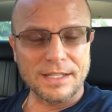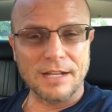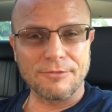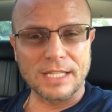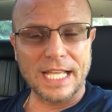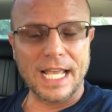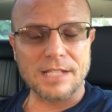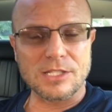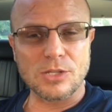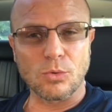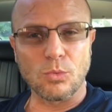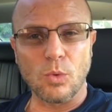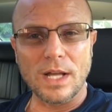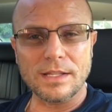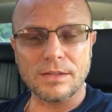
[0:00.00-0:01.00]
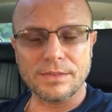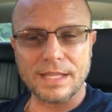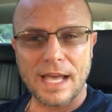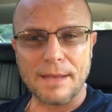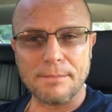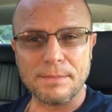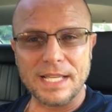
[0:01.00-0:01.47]
never late. So what
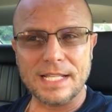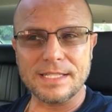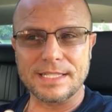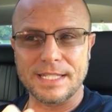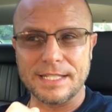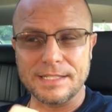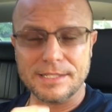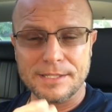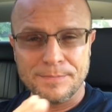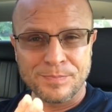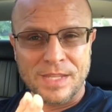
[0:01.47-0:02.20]
that means is